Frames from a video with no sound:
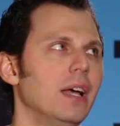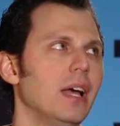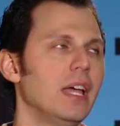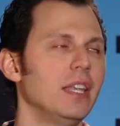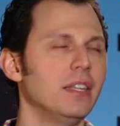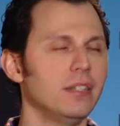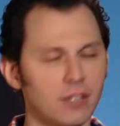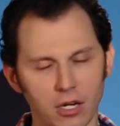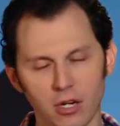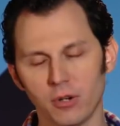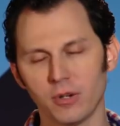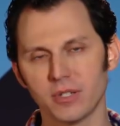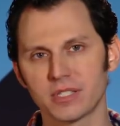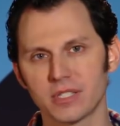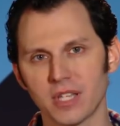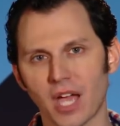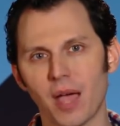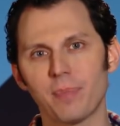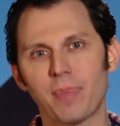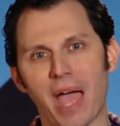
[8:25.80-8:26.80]
And no, it's
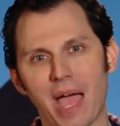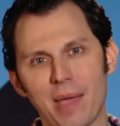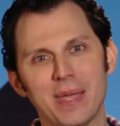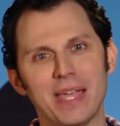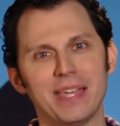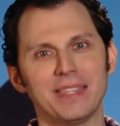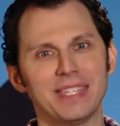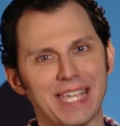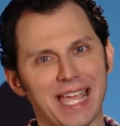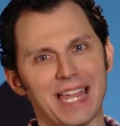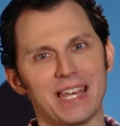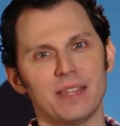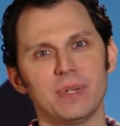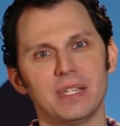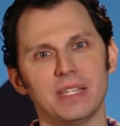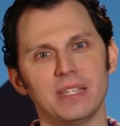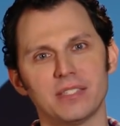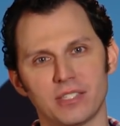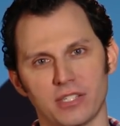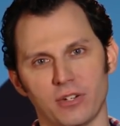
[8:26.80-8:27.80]
not Batman the
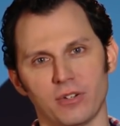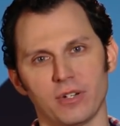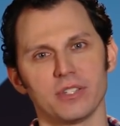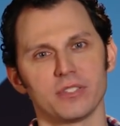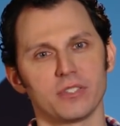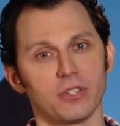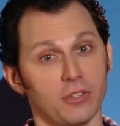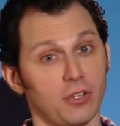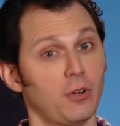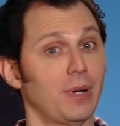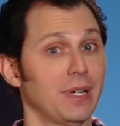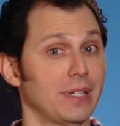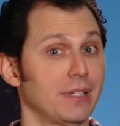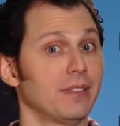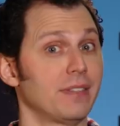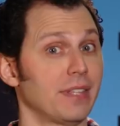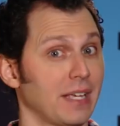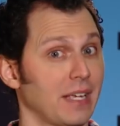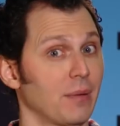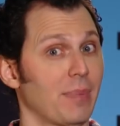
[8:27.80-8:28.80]
Animated Series, although I
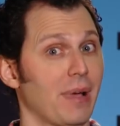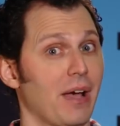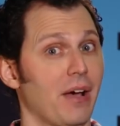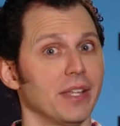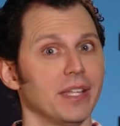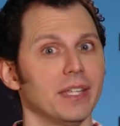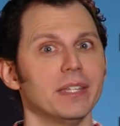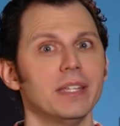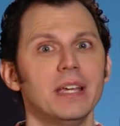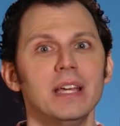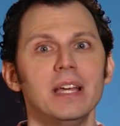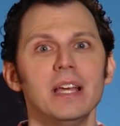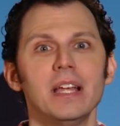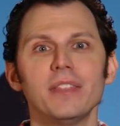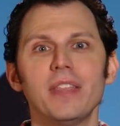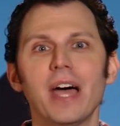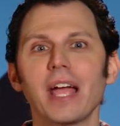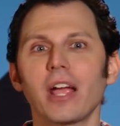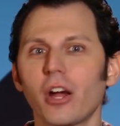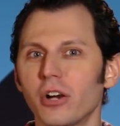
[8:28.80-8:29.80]
did think about it.
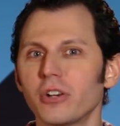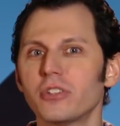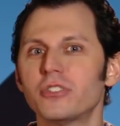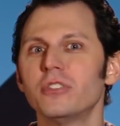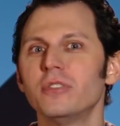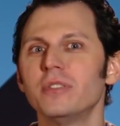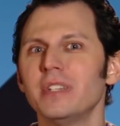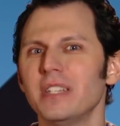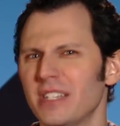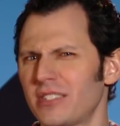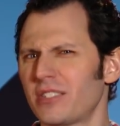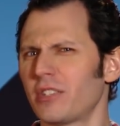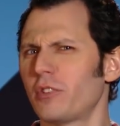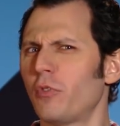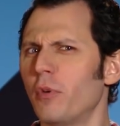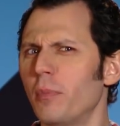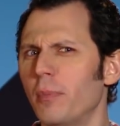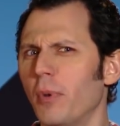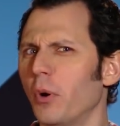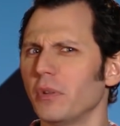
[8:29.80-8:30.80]
That cartoon isn't
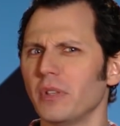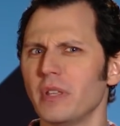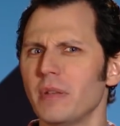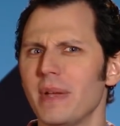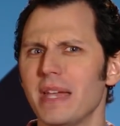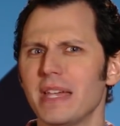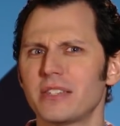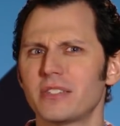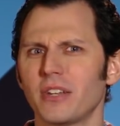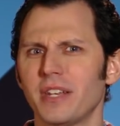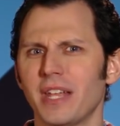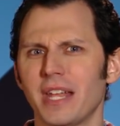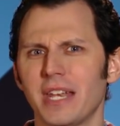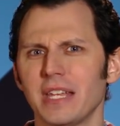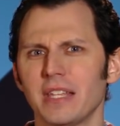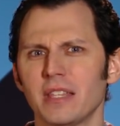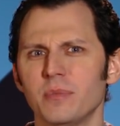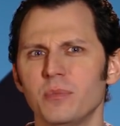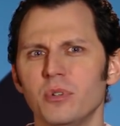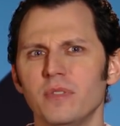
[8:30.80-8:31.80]
remotely based on
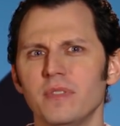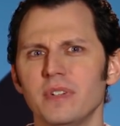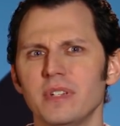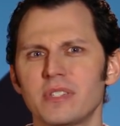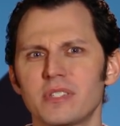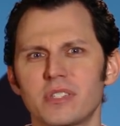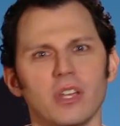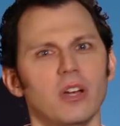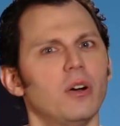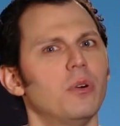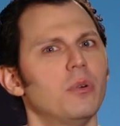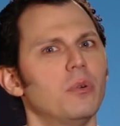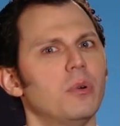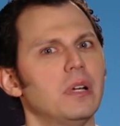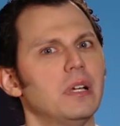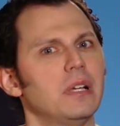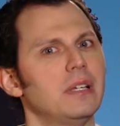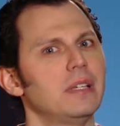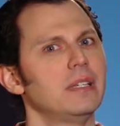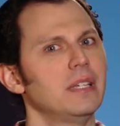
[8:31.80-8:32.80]
any of the movies, so
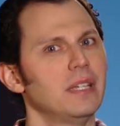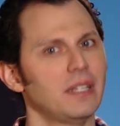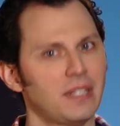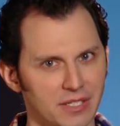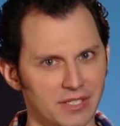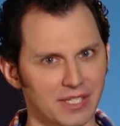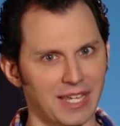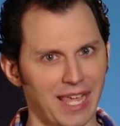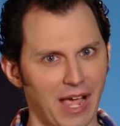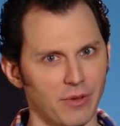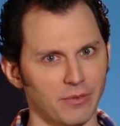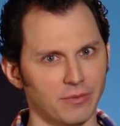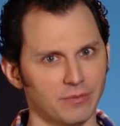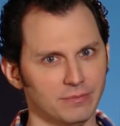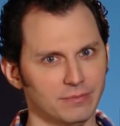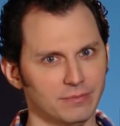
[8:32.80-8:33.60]
it doesn't count.